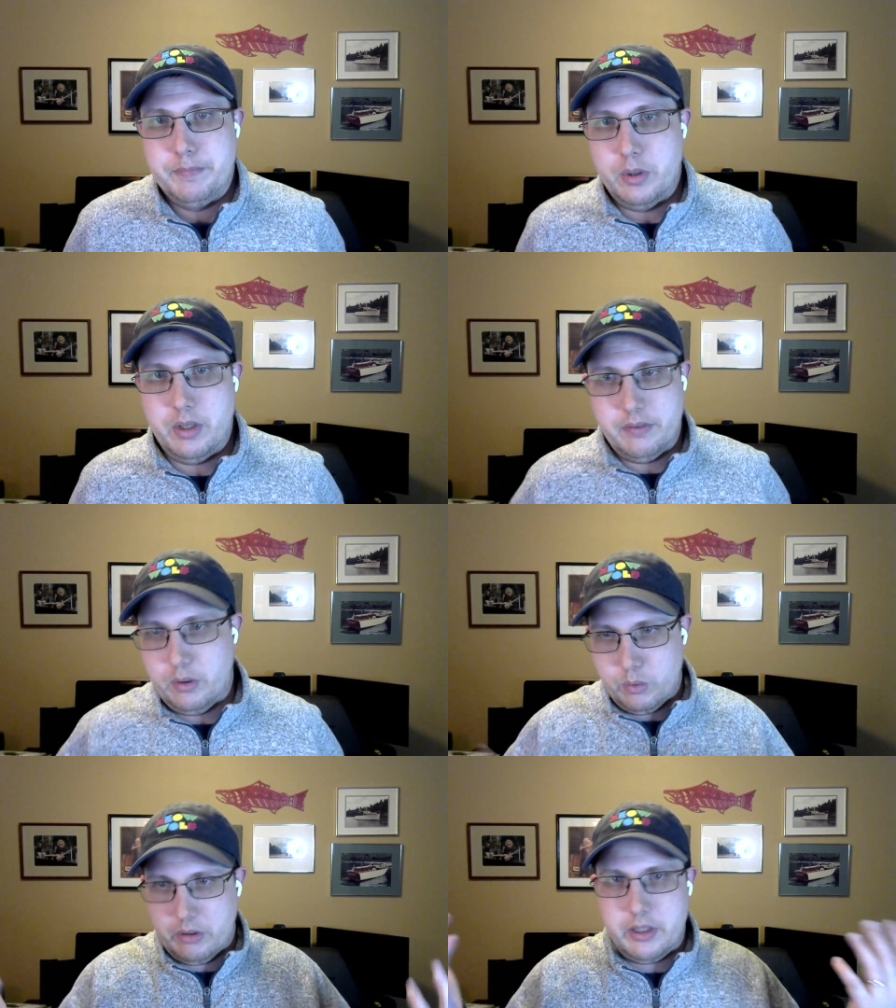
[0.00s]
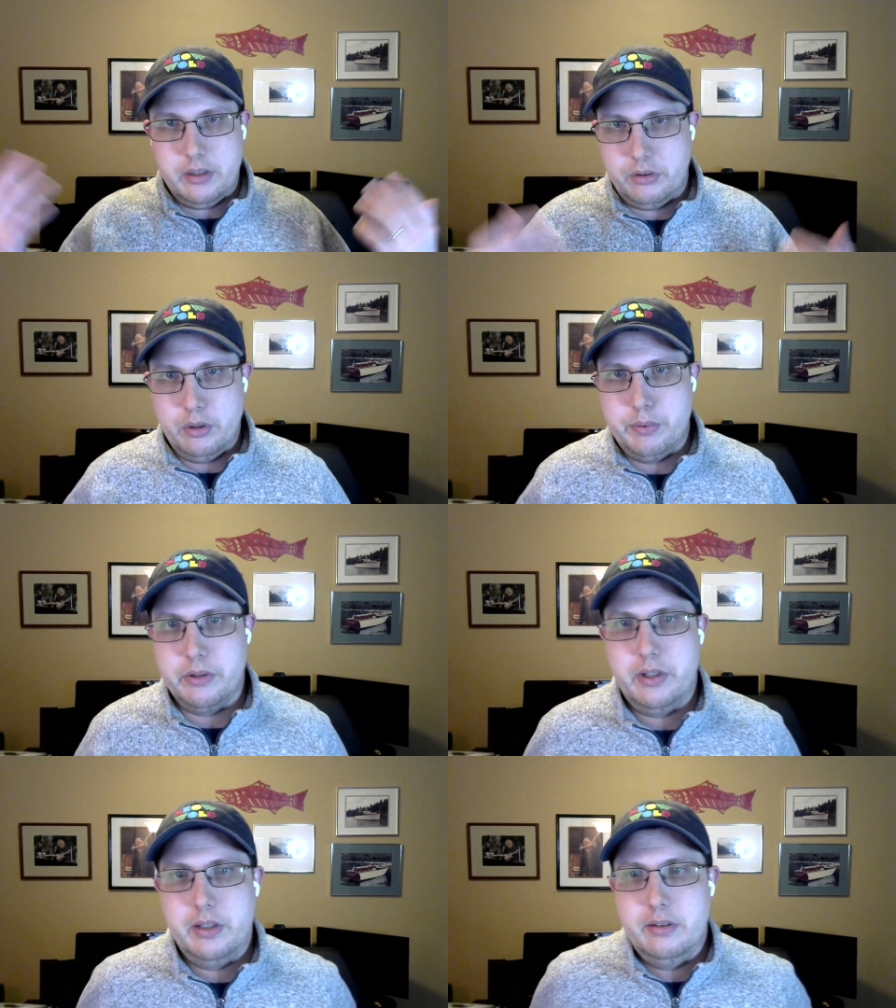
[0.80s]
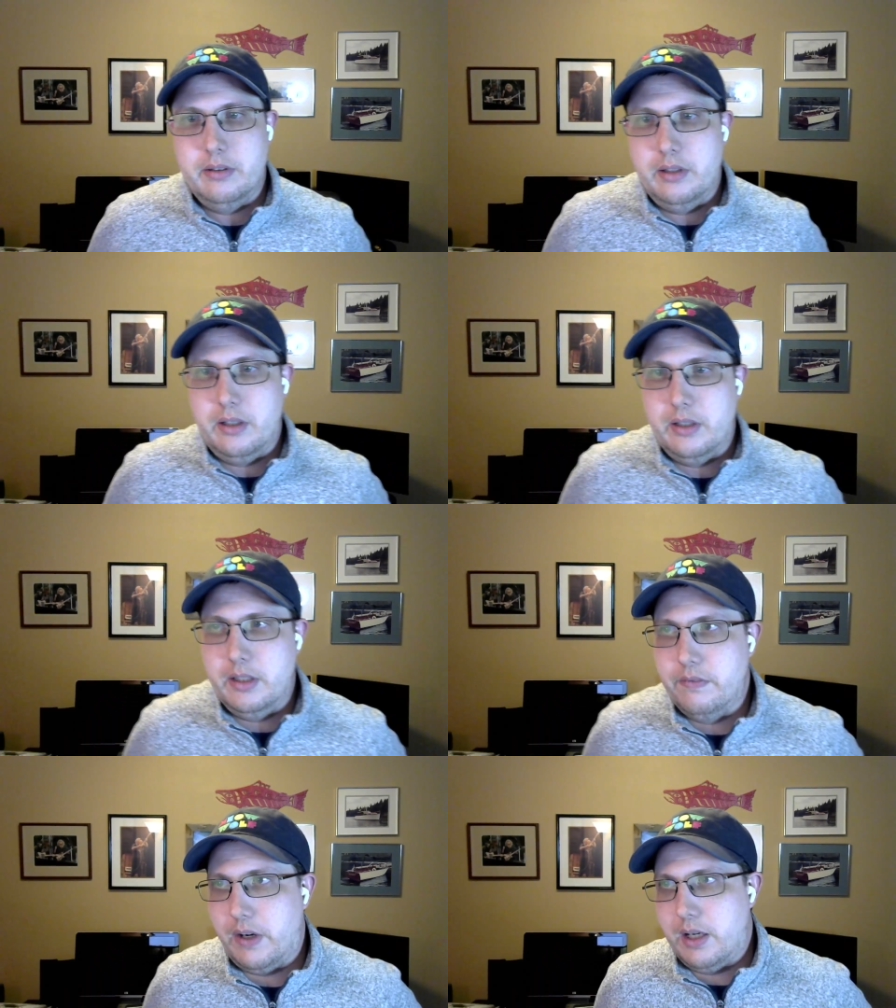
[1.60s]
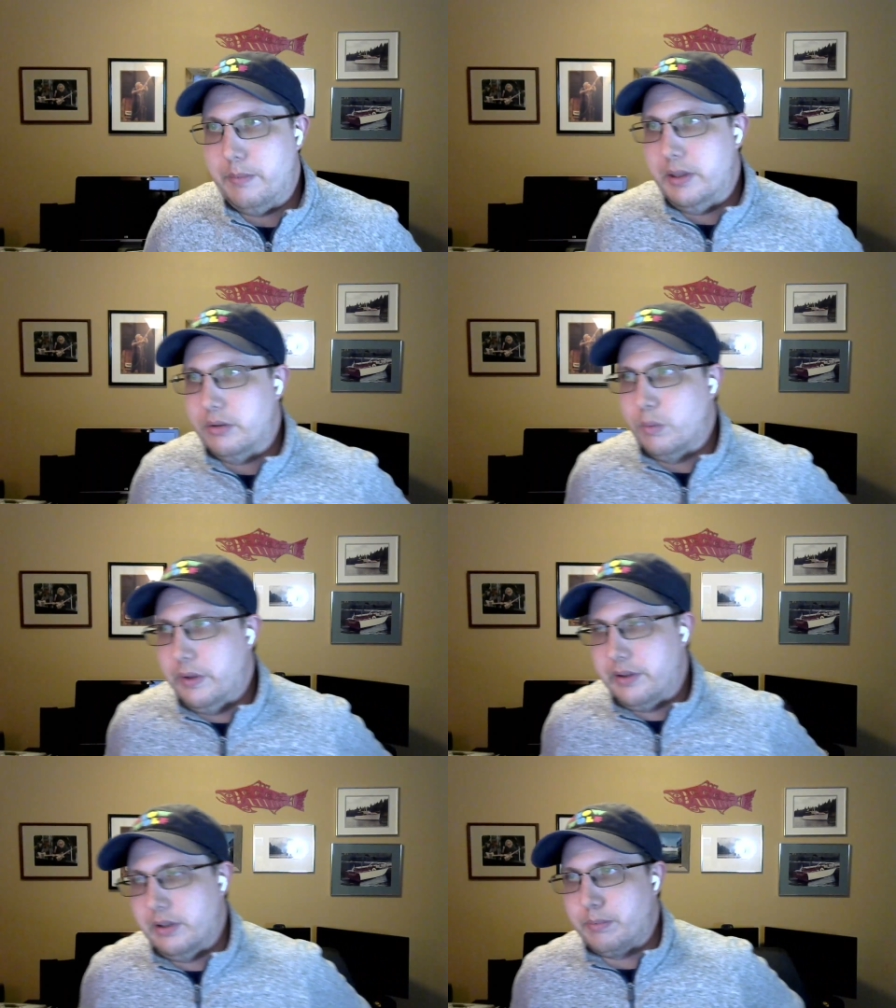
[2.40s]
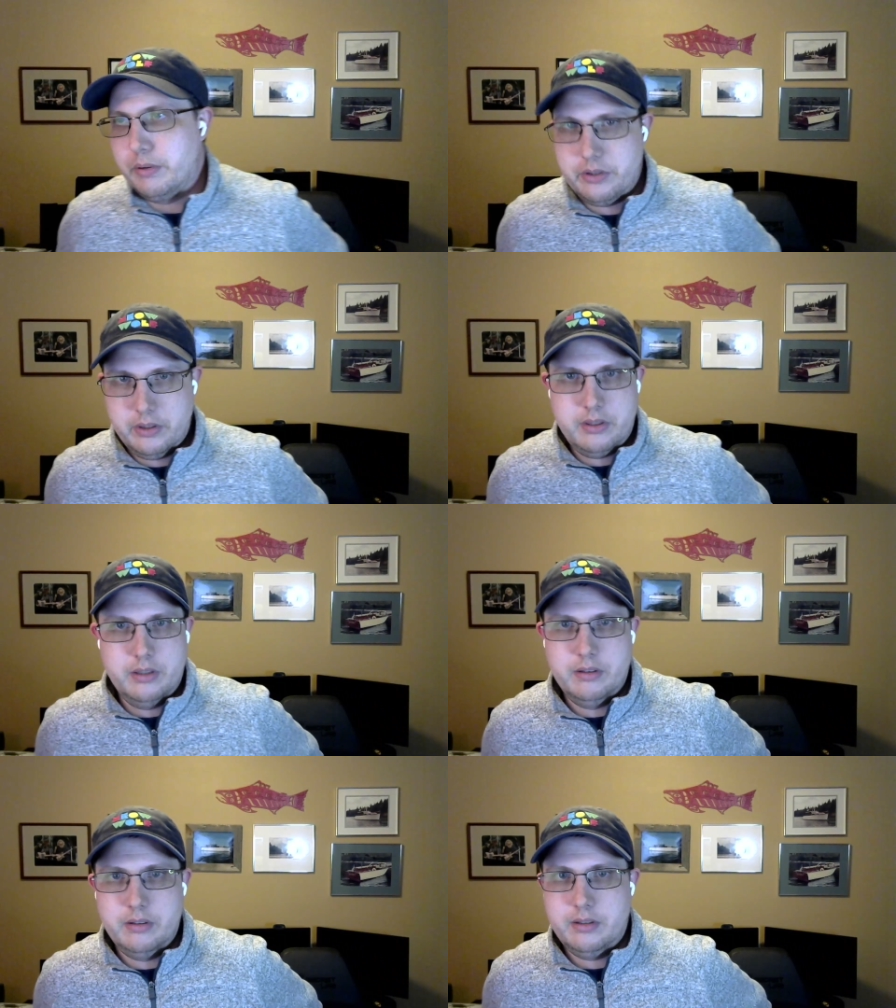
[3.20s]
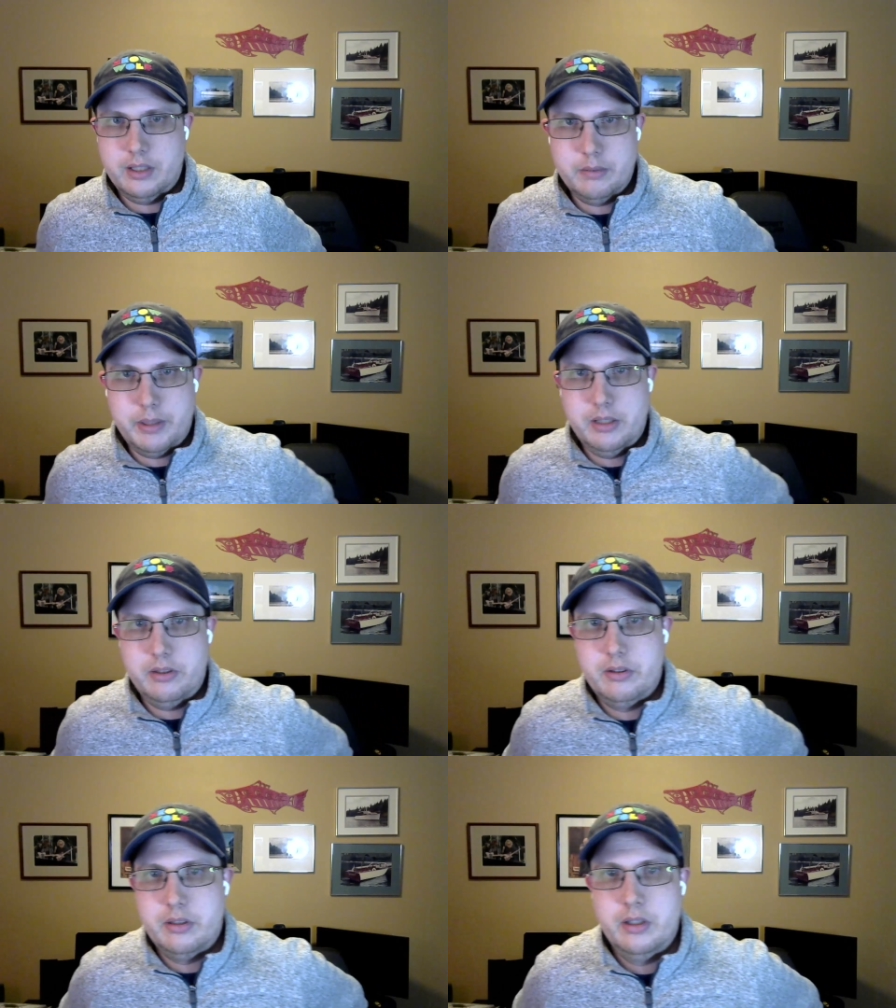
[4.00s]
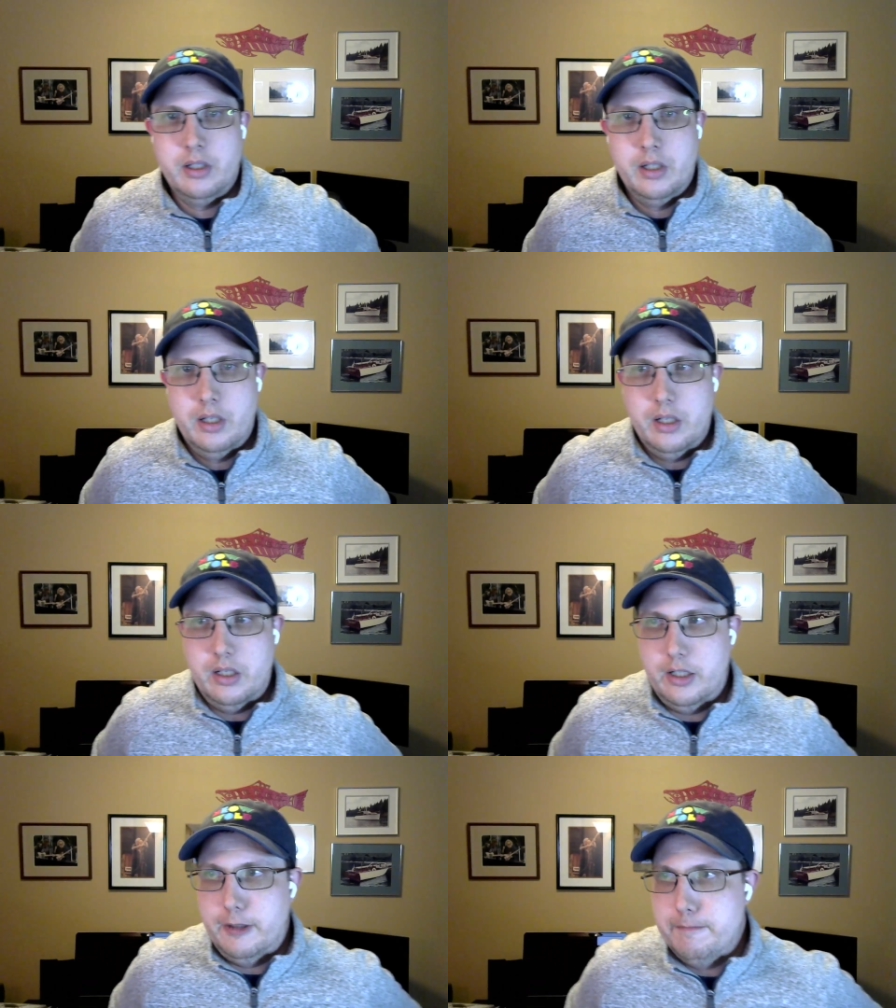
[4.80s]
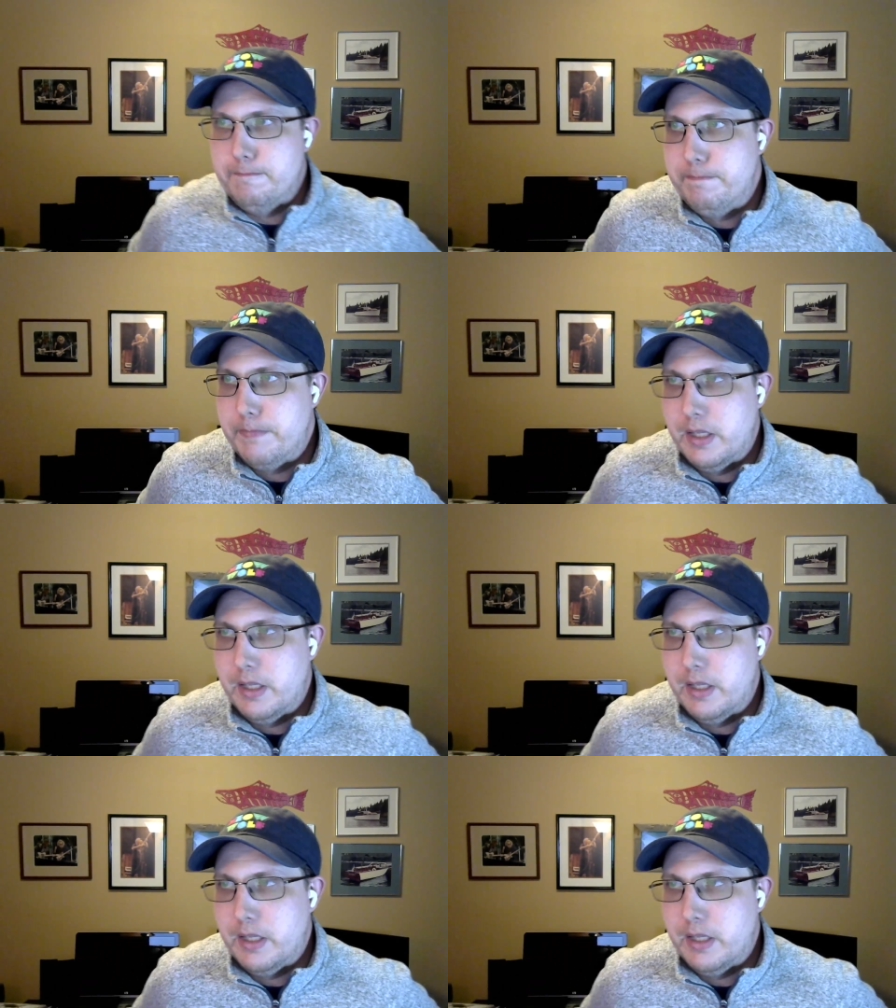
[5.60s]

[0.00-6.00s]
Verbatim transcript: you have a working superset uh, environment with a persistent database. Um,